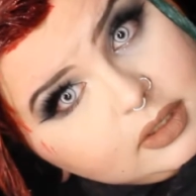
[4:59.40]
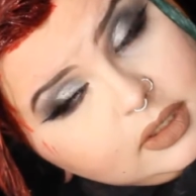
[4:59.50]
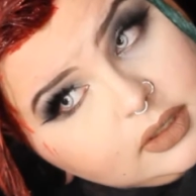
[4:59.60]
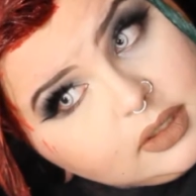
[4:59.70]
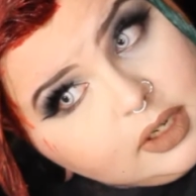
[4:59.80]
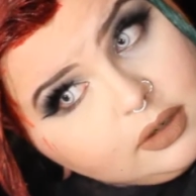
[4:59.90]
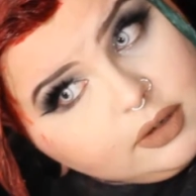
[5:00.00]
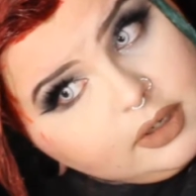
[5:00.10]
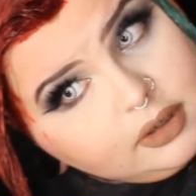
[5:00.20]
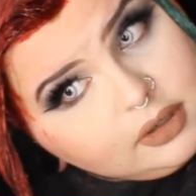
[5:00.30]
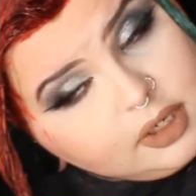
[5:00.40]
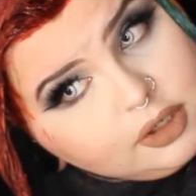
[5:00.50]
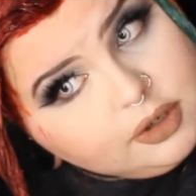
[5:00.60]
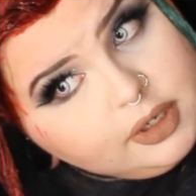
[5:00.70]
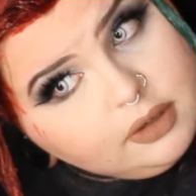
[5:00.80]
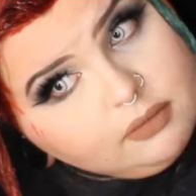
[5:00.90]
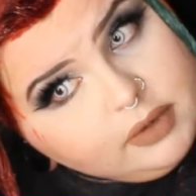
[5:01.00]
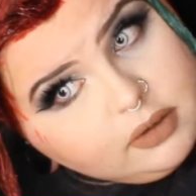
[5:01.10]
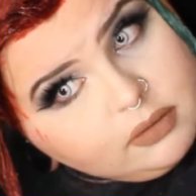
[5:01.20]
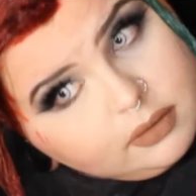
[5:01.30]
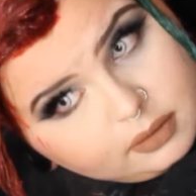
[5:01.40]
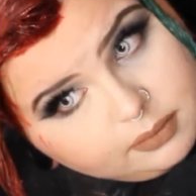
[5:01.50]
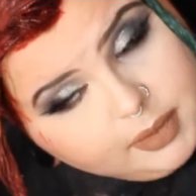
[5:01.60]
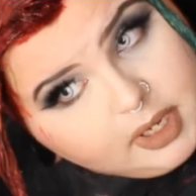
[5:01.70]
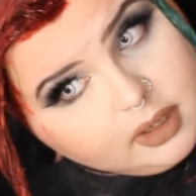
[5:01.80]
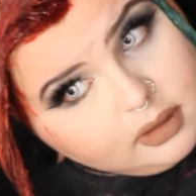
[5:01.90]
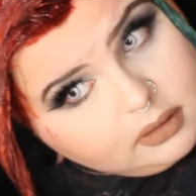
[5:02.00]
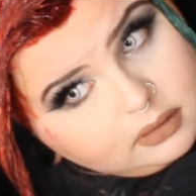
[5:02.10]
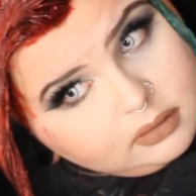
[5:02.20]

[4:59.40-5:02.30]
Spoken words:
needs saturated real bad.